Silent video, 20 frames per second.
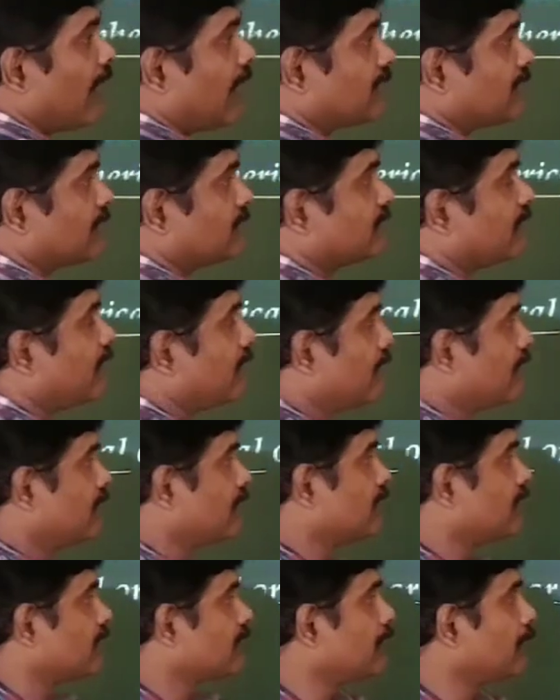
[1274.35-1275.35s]
As I said
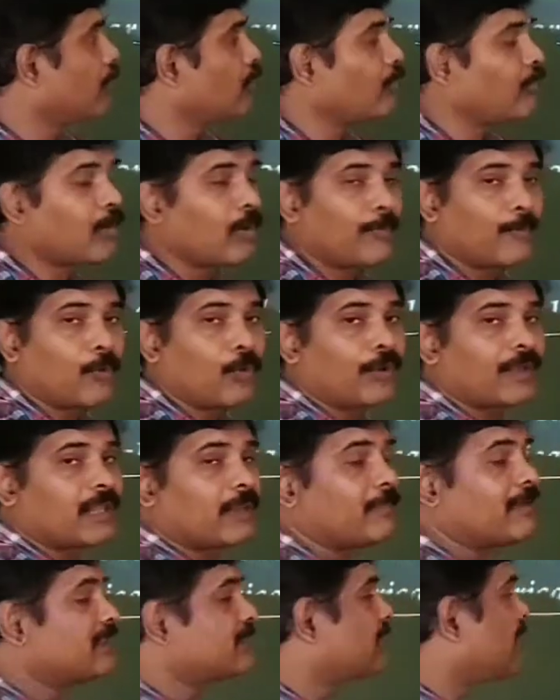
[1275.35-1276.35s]
here, the lobopodium